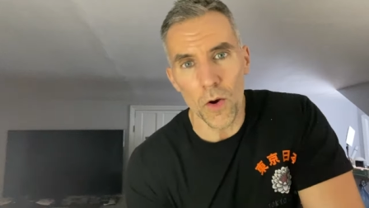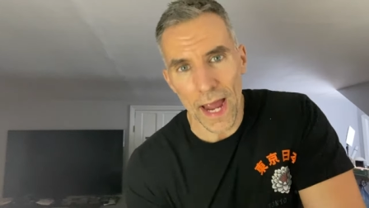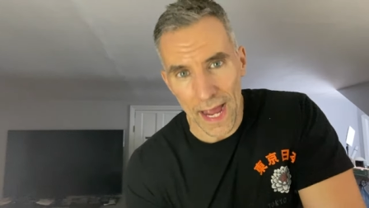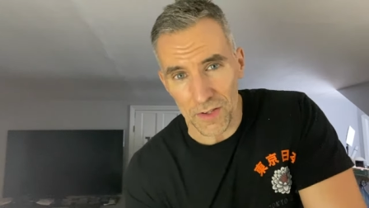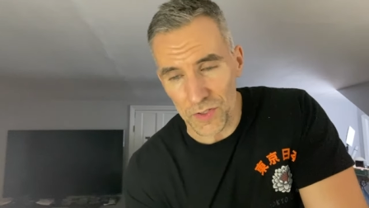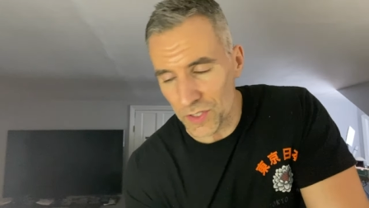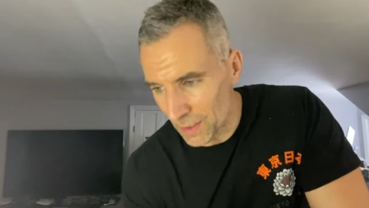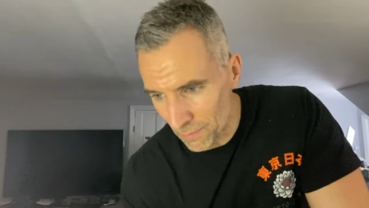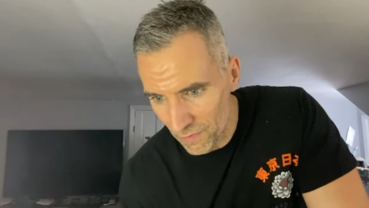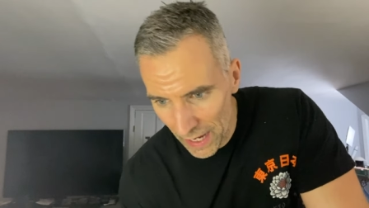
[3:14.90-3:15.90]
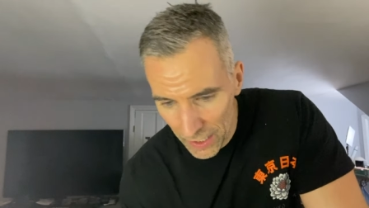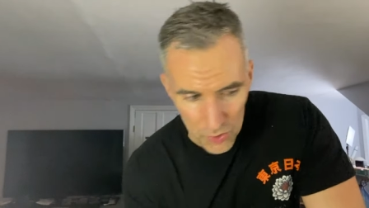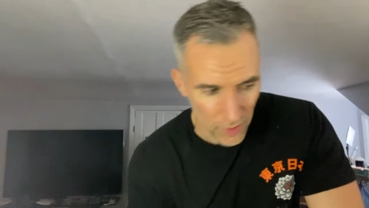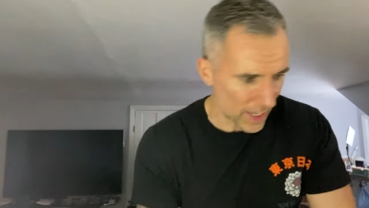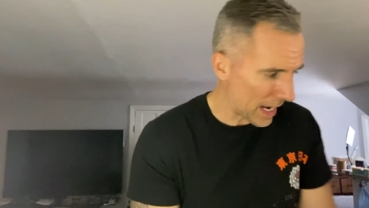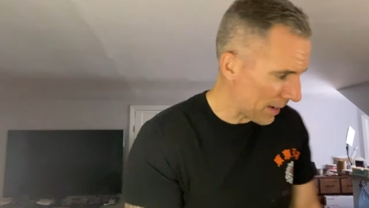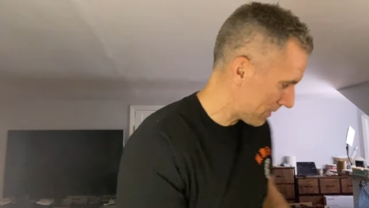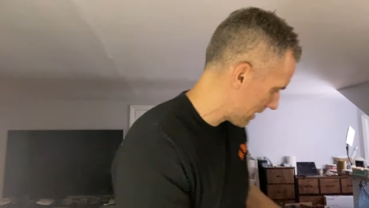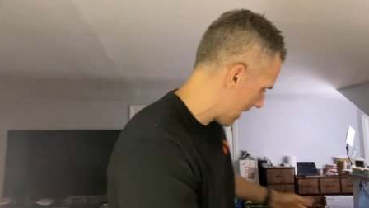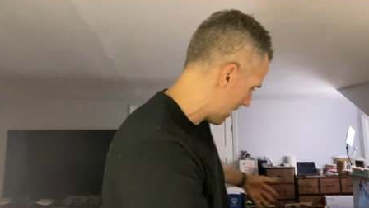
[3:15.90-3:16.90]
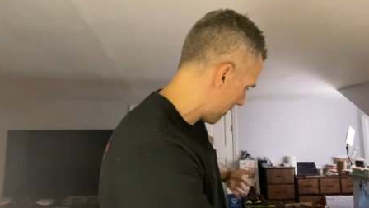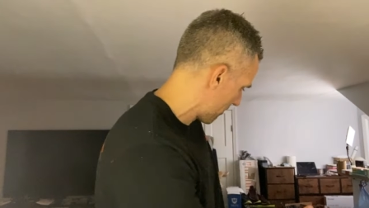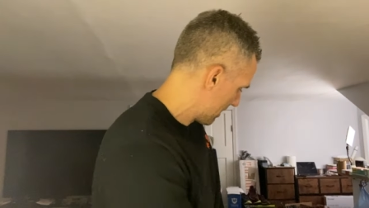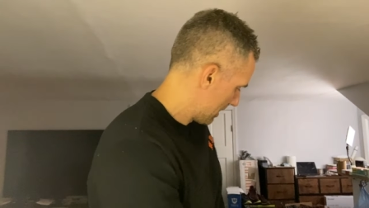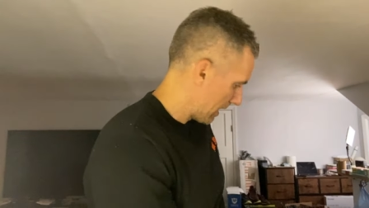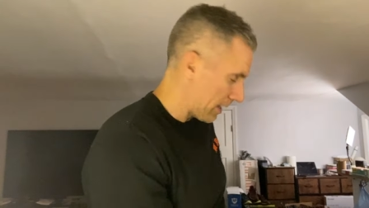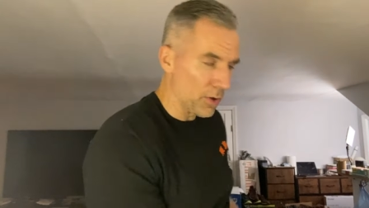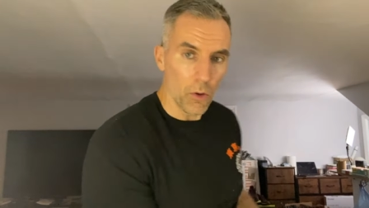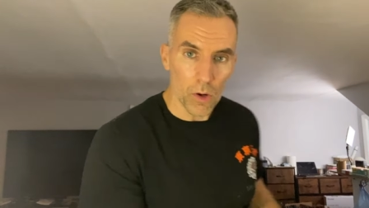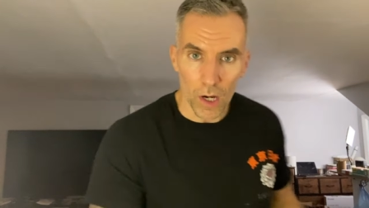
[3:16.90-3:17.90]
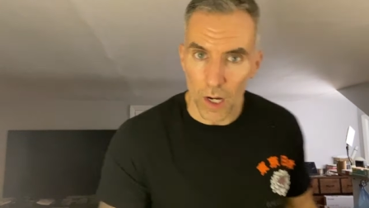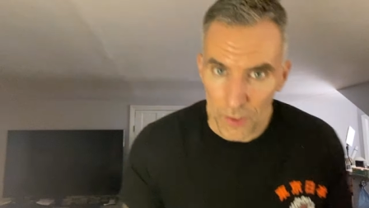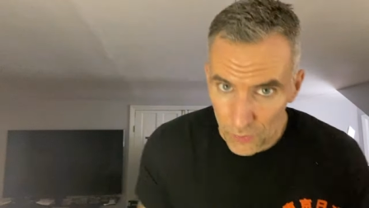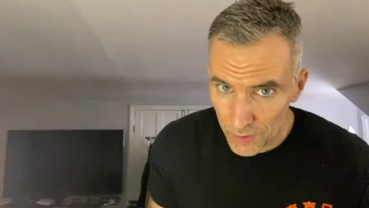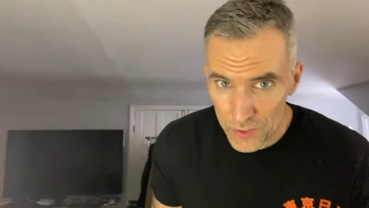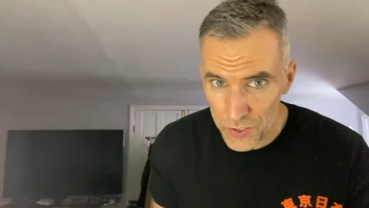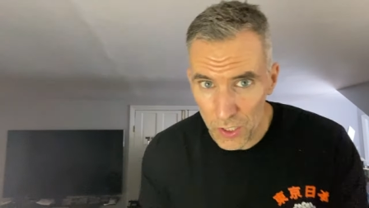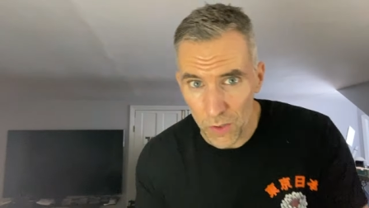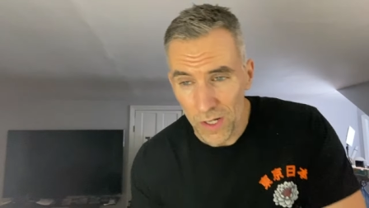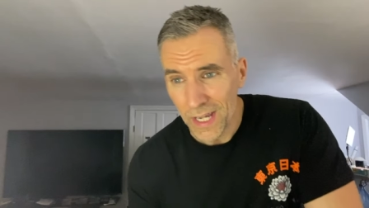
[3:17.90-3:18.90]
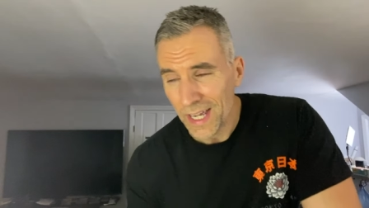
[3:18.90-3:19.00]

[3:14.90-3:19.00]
has some value, and I happen to have, I don't know, a hundred or so.